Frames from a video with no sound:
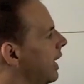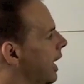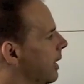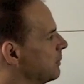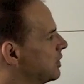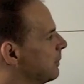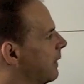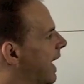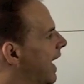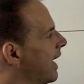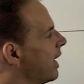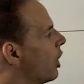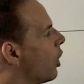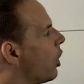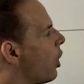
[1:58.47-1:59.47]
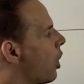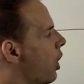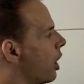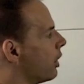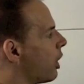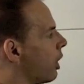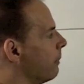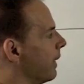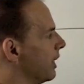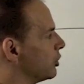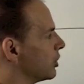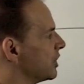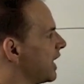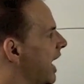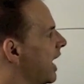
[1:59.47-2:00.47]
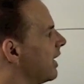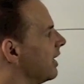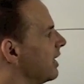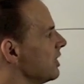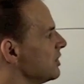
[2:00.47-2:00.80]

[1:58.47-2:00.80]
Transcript: M sub A on our matrix A